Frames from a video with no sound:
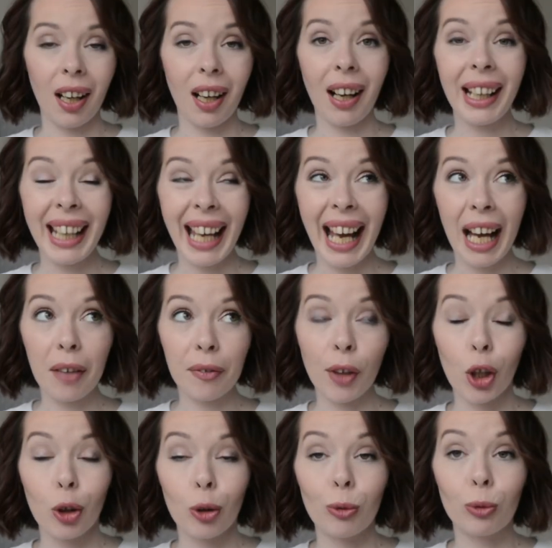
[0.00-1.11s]
I
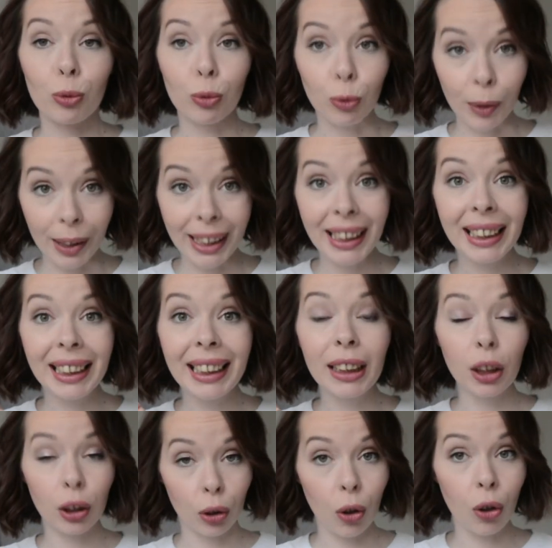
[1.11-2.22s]
have
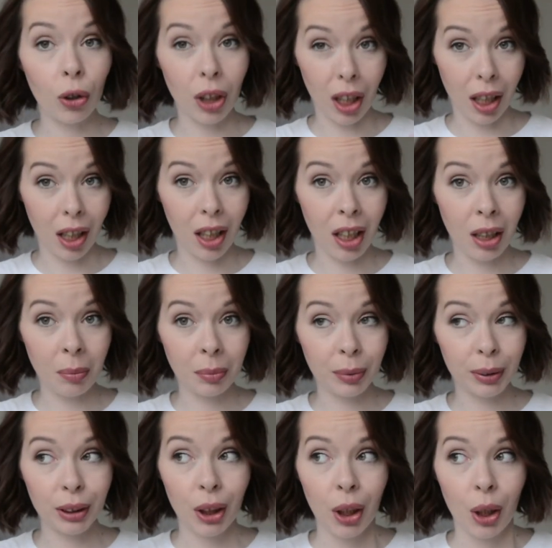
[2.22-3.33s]
really long
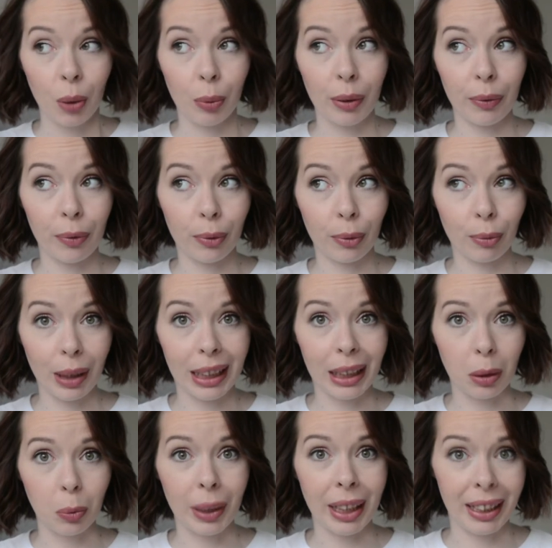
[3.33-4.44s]
arms with
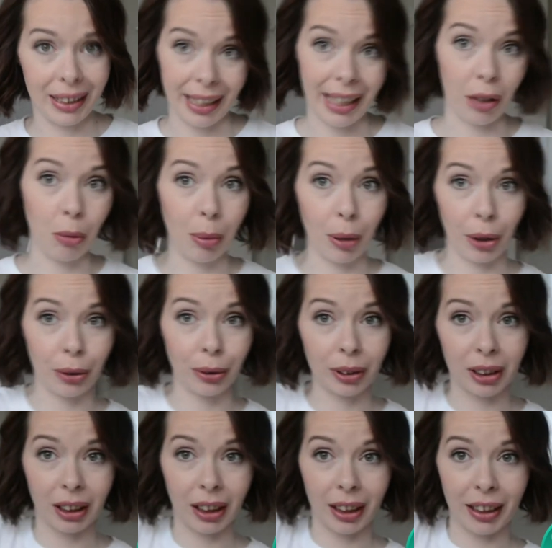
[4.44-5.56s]
really weird elbows.
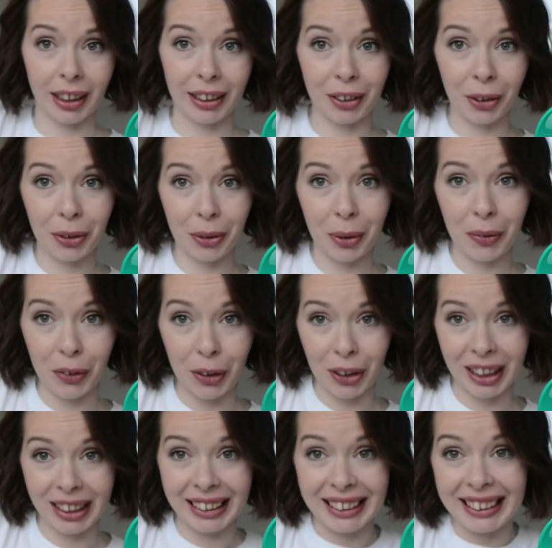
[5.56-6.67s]
I don't know if you
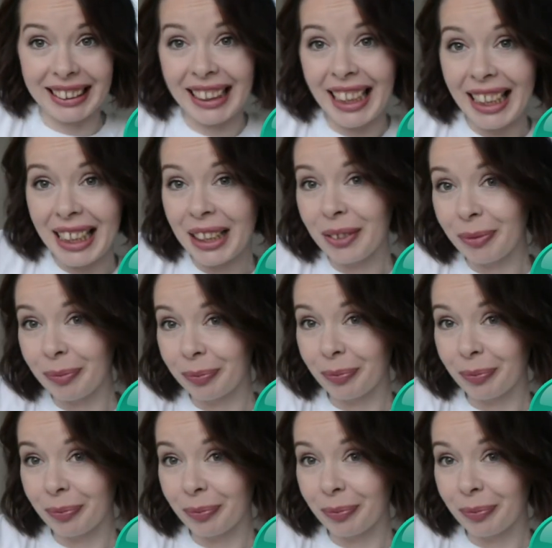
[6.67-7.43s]
can see.